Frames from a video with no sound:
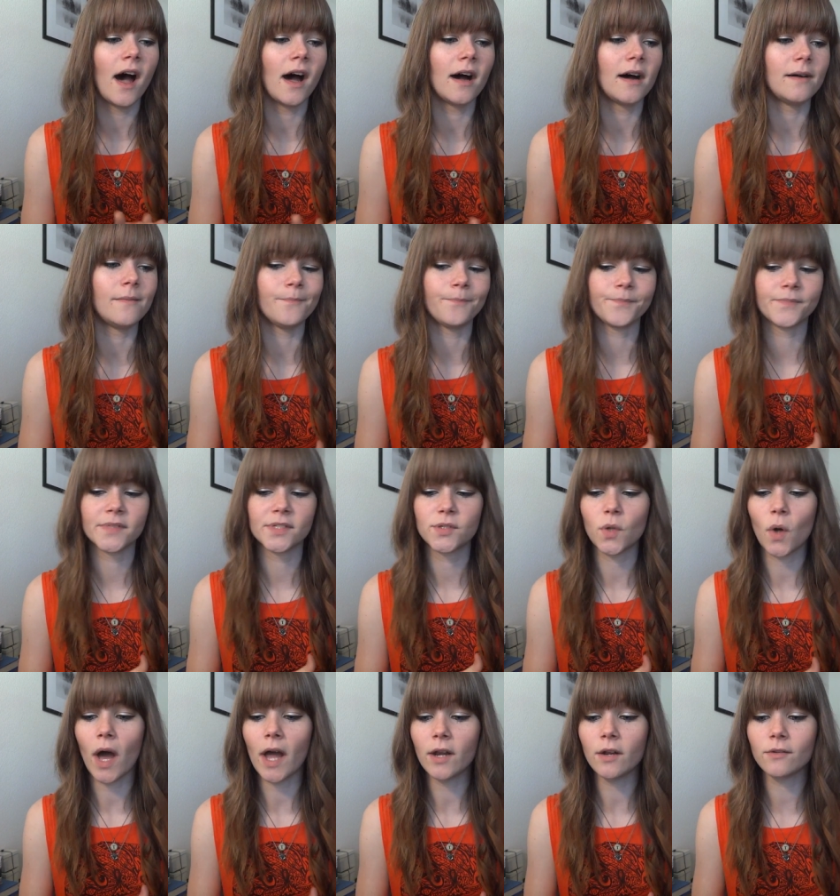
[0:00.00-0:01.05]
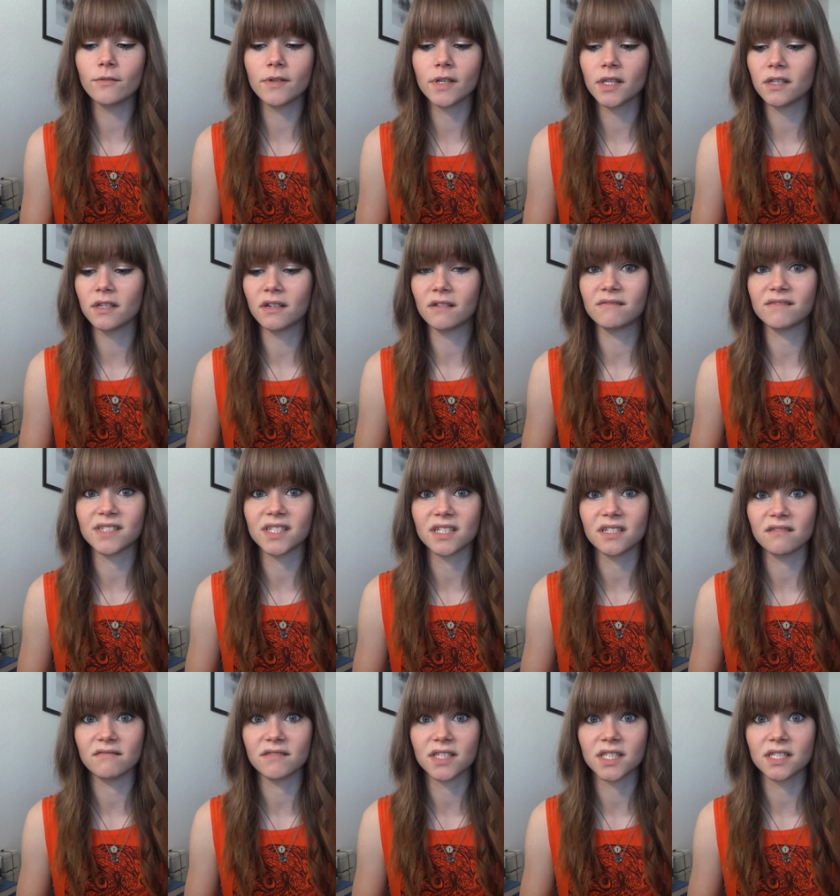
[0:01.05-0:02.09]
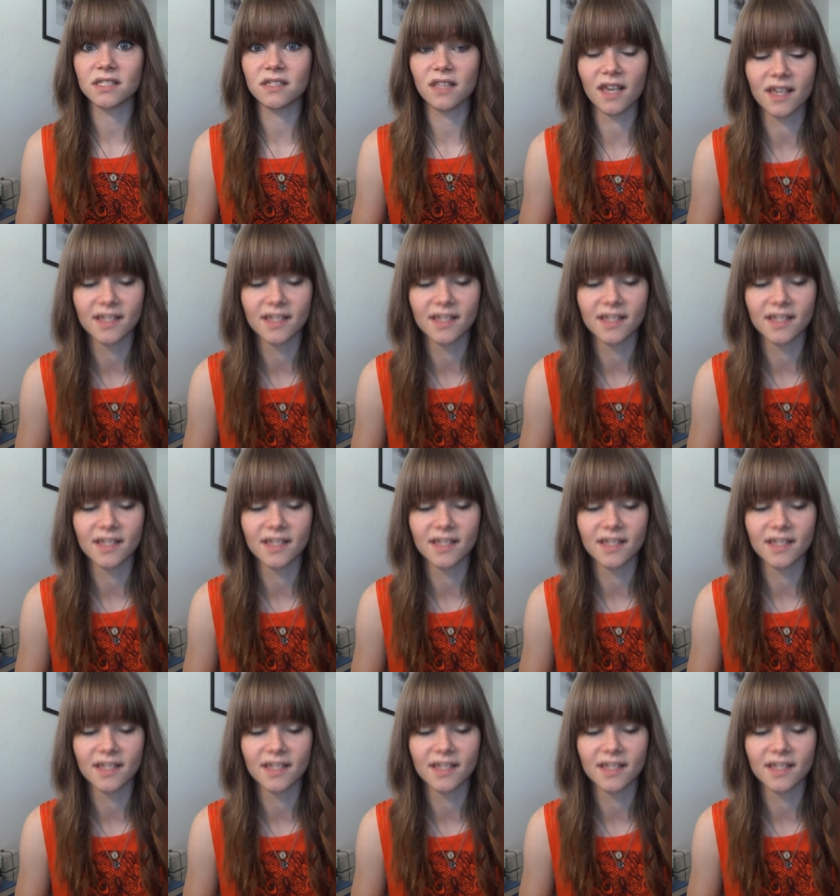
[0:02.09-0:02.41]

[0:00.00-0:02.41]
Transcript: Um, so I don't really know what to do with these